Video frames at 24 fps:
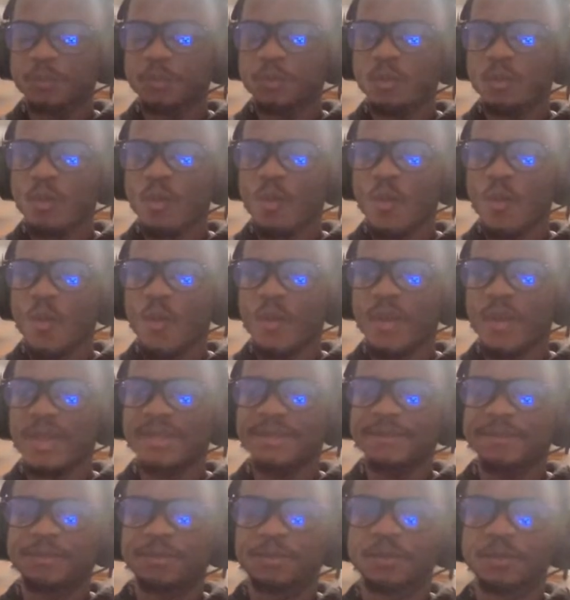Gonna have Derek
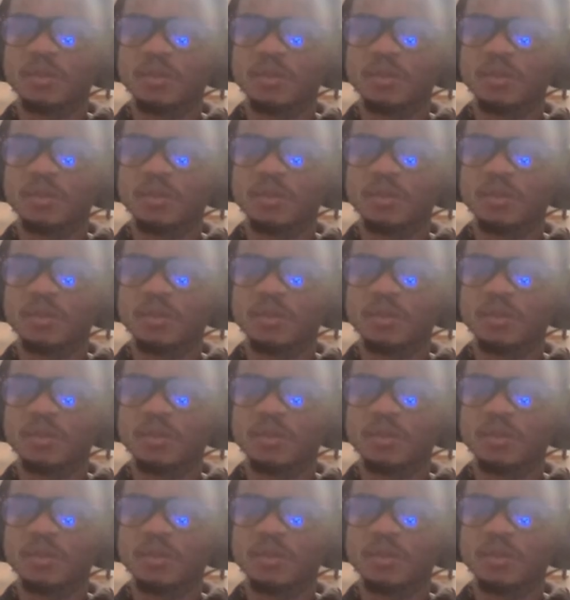White in